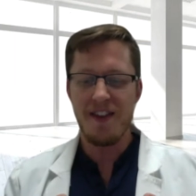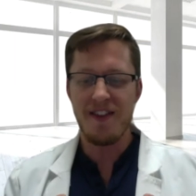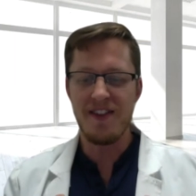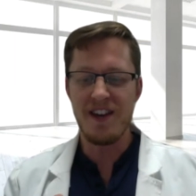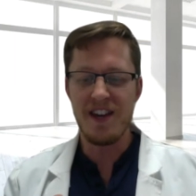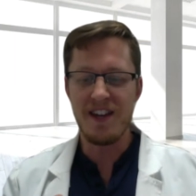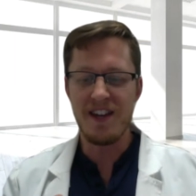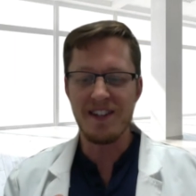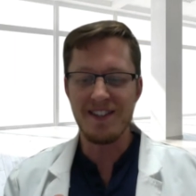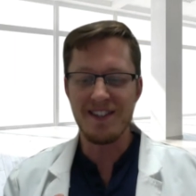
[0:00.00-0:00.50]

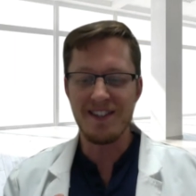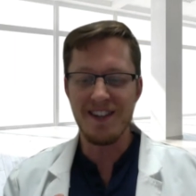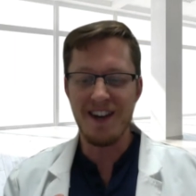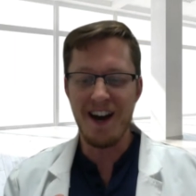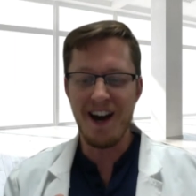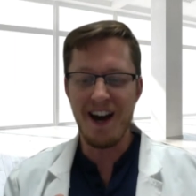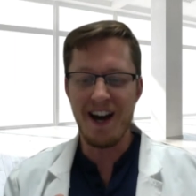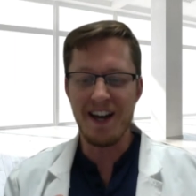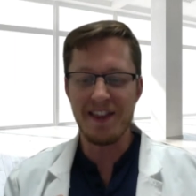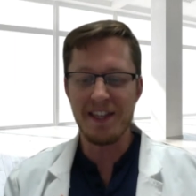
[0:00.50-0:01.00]

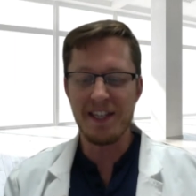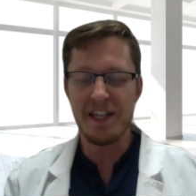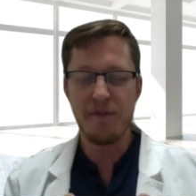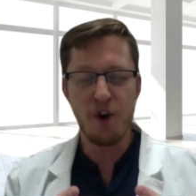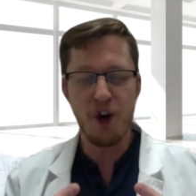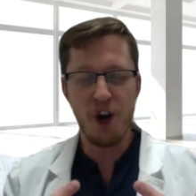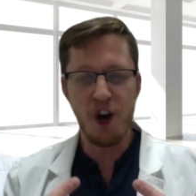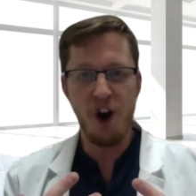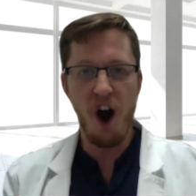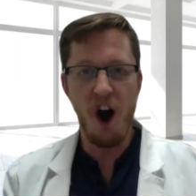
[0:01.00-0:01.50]
the
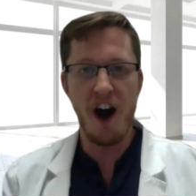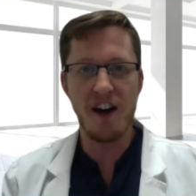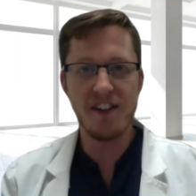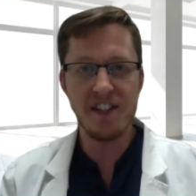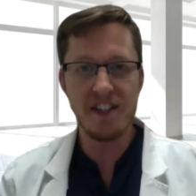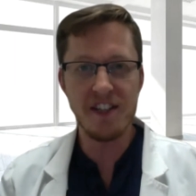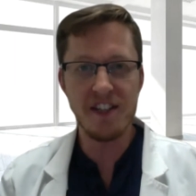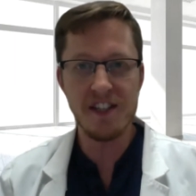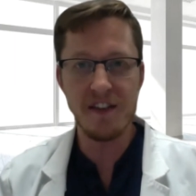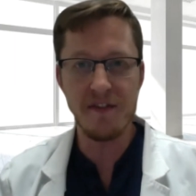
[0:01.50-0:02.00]
different
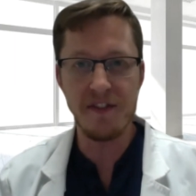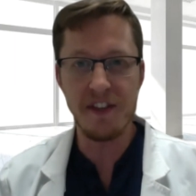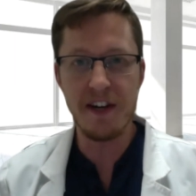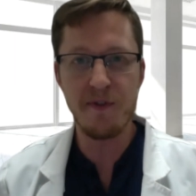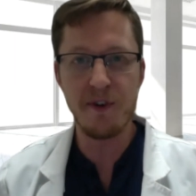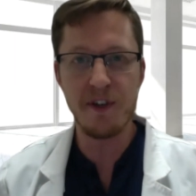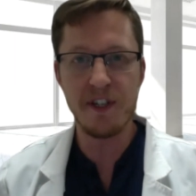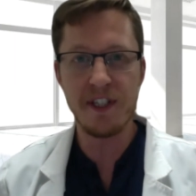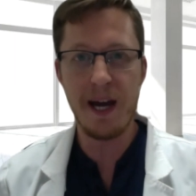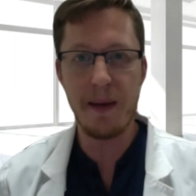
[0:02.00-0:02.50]
causes of the
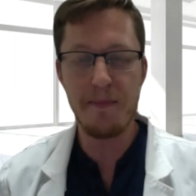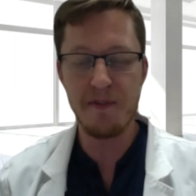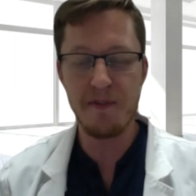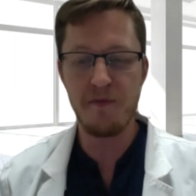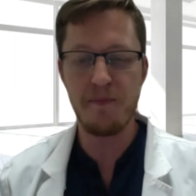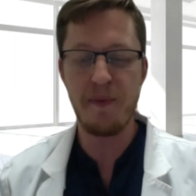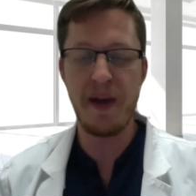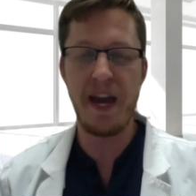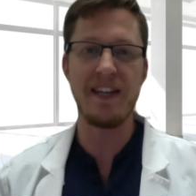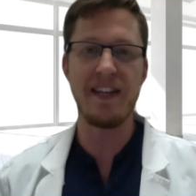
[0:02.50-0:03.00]
different types
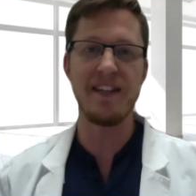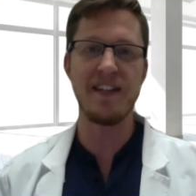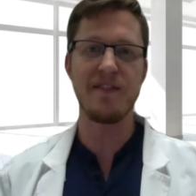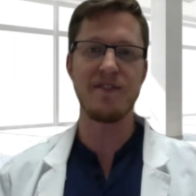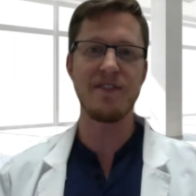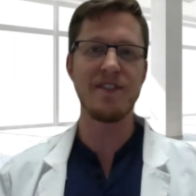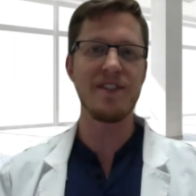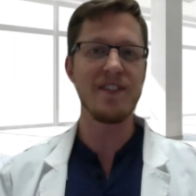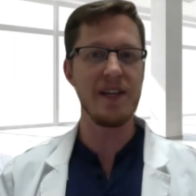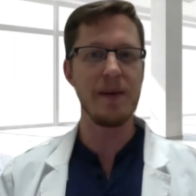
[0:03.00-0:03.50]
of pain and
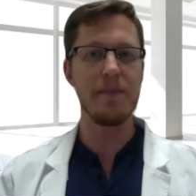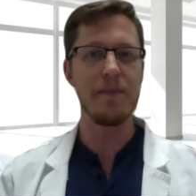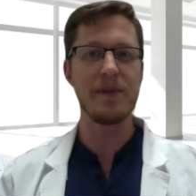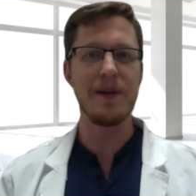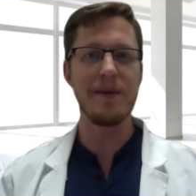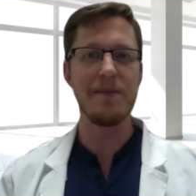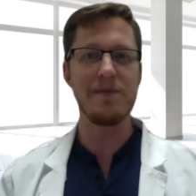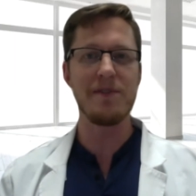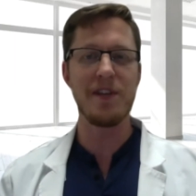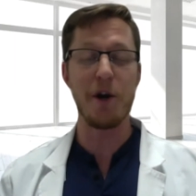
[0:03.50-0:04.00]
different
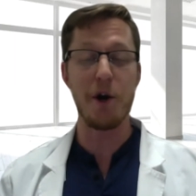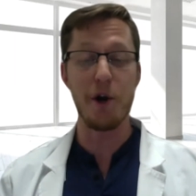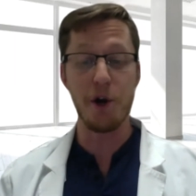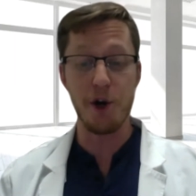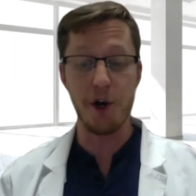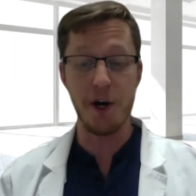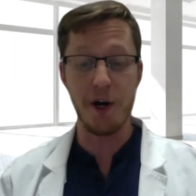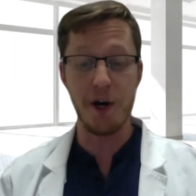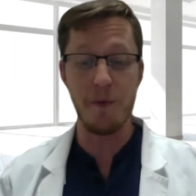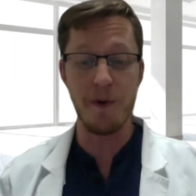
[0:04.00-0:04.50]
symptoms that are
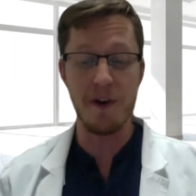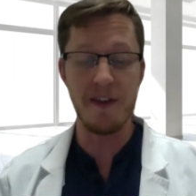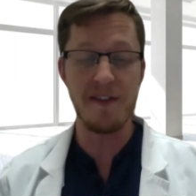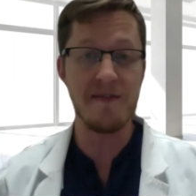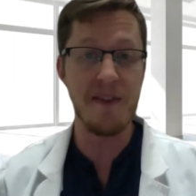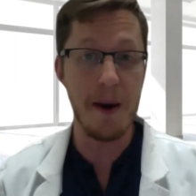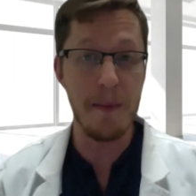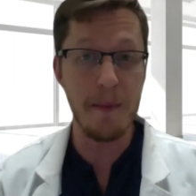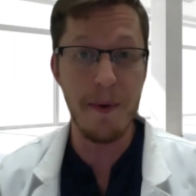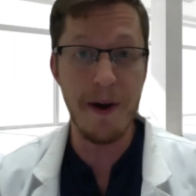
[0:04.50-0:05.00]
occurring with
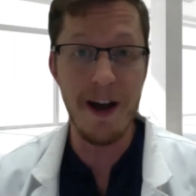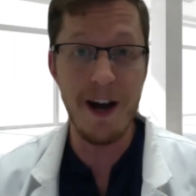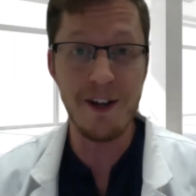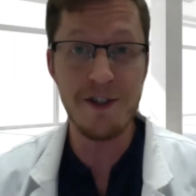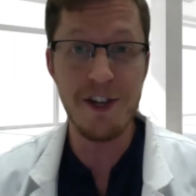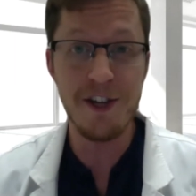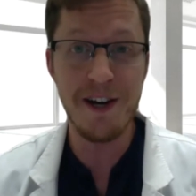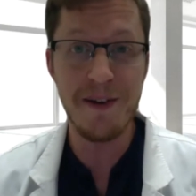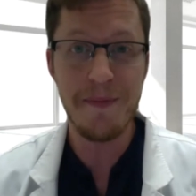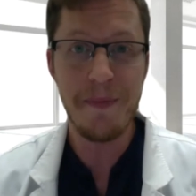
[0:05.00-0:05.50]

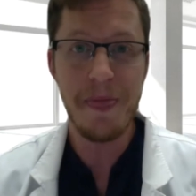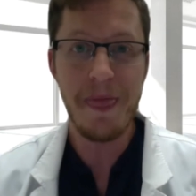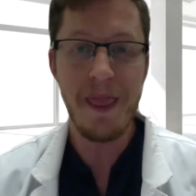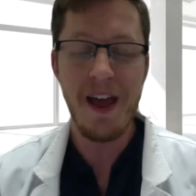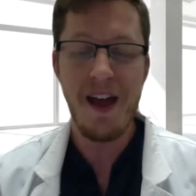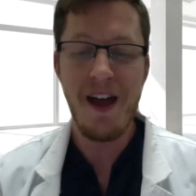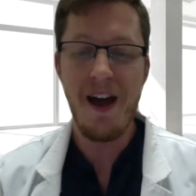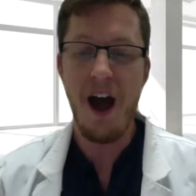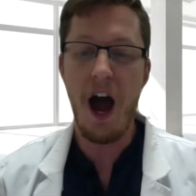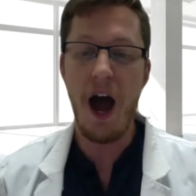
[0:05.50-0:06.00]

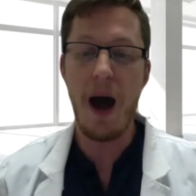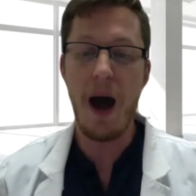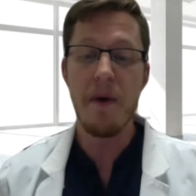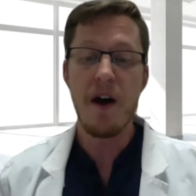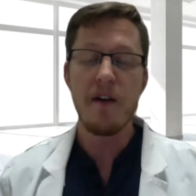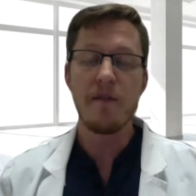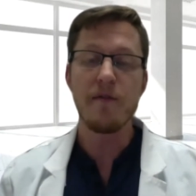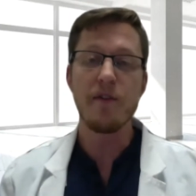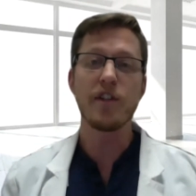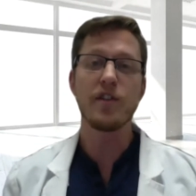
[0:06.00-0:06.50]

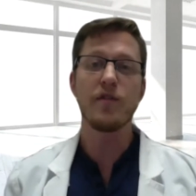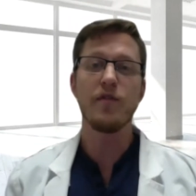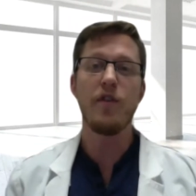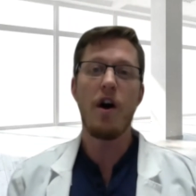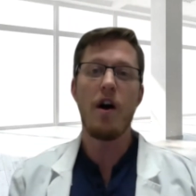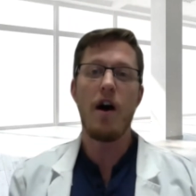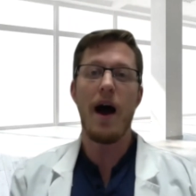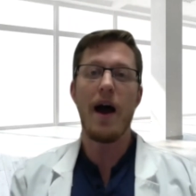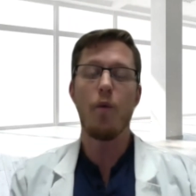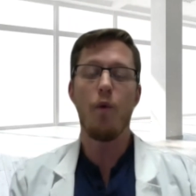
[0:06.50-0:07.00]
fibromyalgia. First of
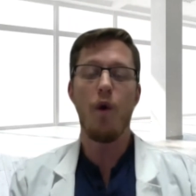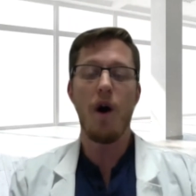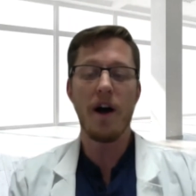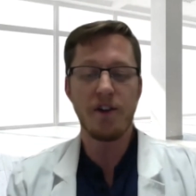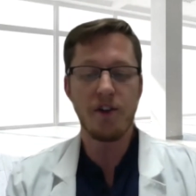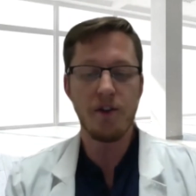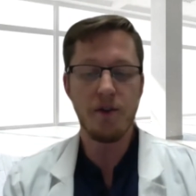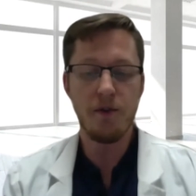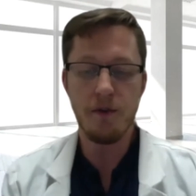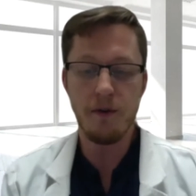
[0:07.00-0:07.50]
all, I
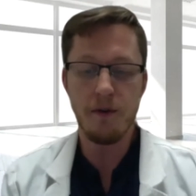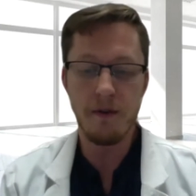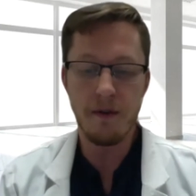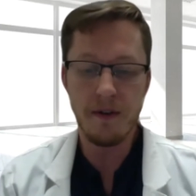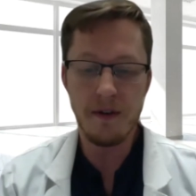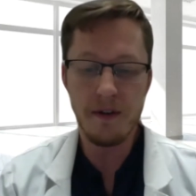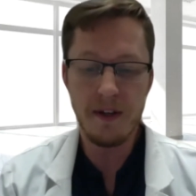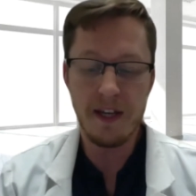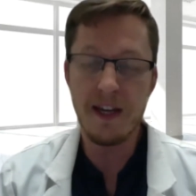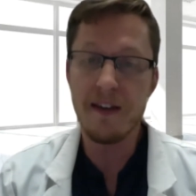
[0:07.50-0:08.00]
want
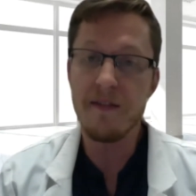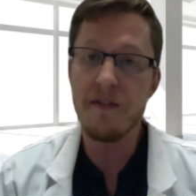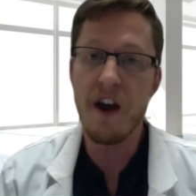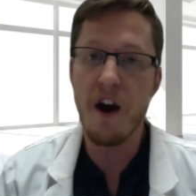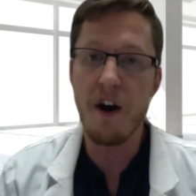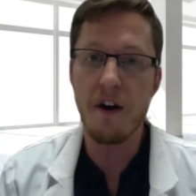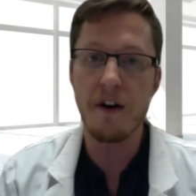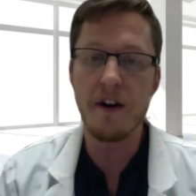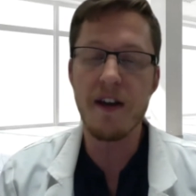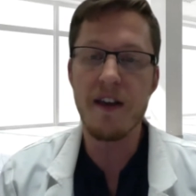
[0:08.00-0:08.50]
to give a
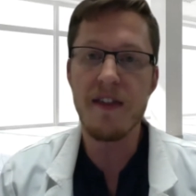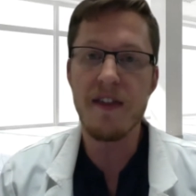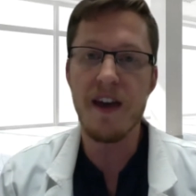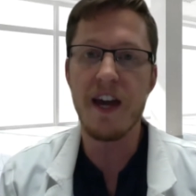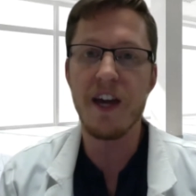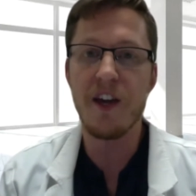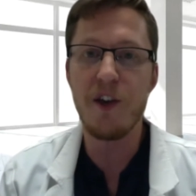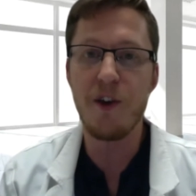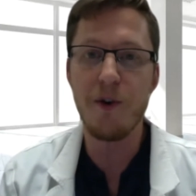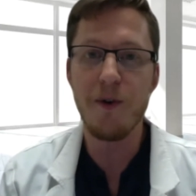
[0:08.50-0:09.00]
hearty
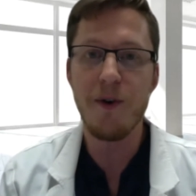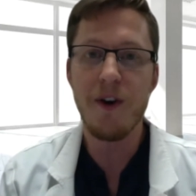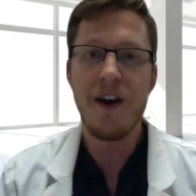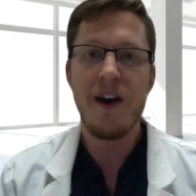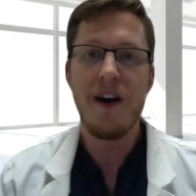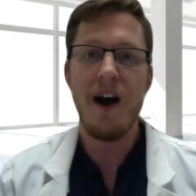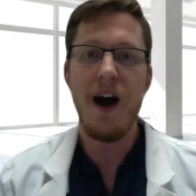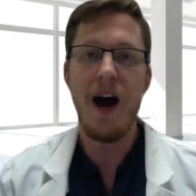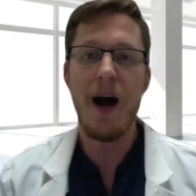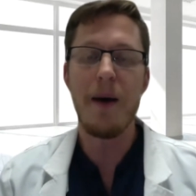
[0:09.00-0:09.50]
thank you.
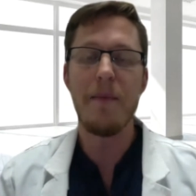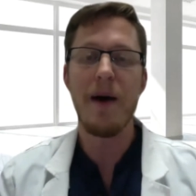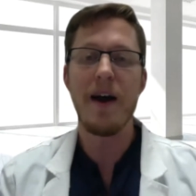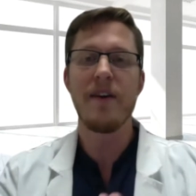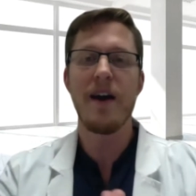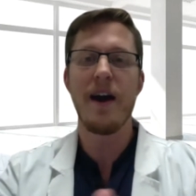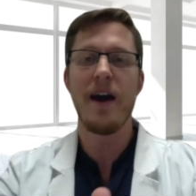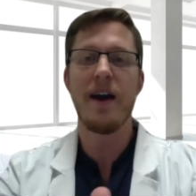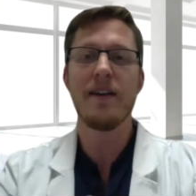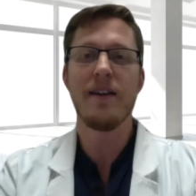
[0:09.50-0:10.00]
I've
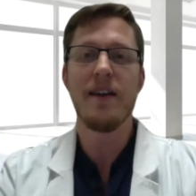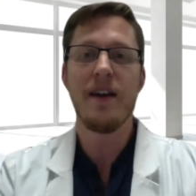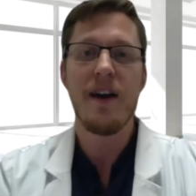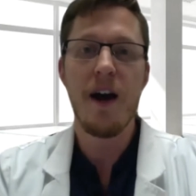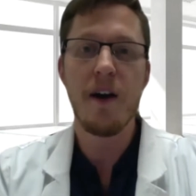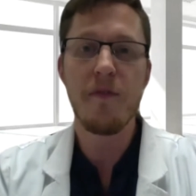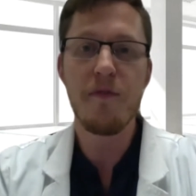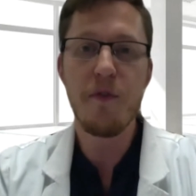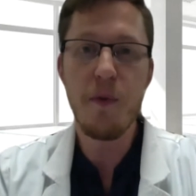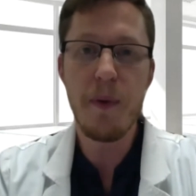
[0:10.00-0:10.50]
had
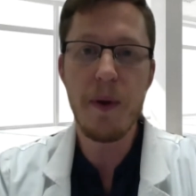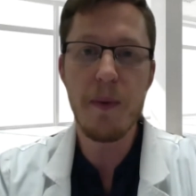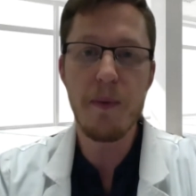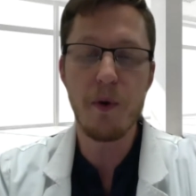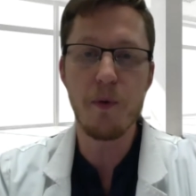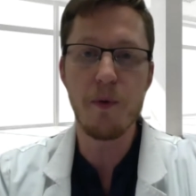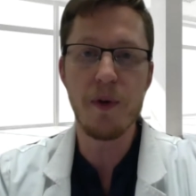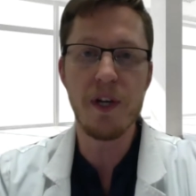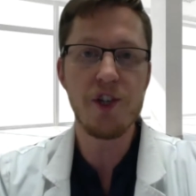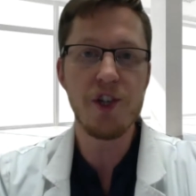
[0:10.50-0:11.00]
a few
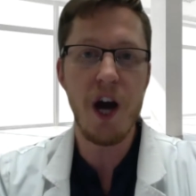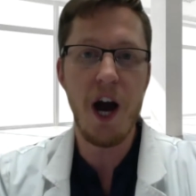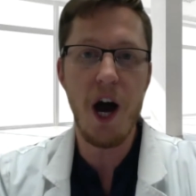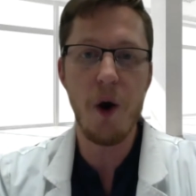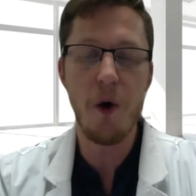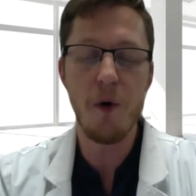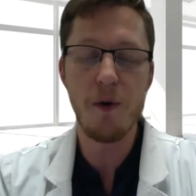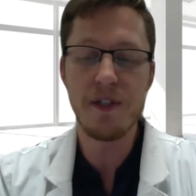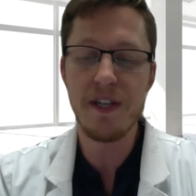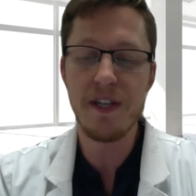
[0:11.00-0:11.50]
people reach
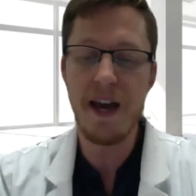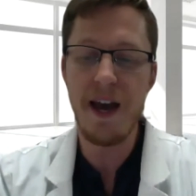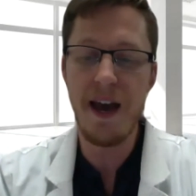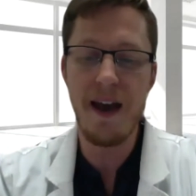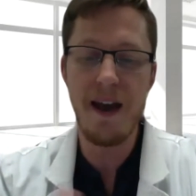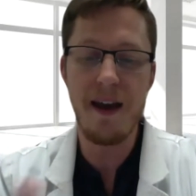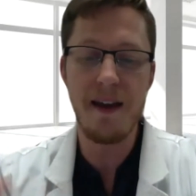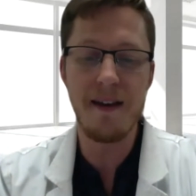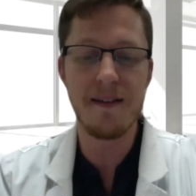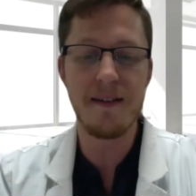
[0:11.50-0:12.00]
out
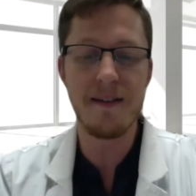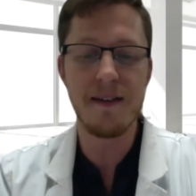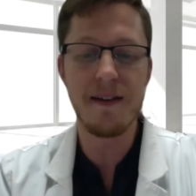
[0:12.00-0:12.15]
and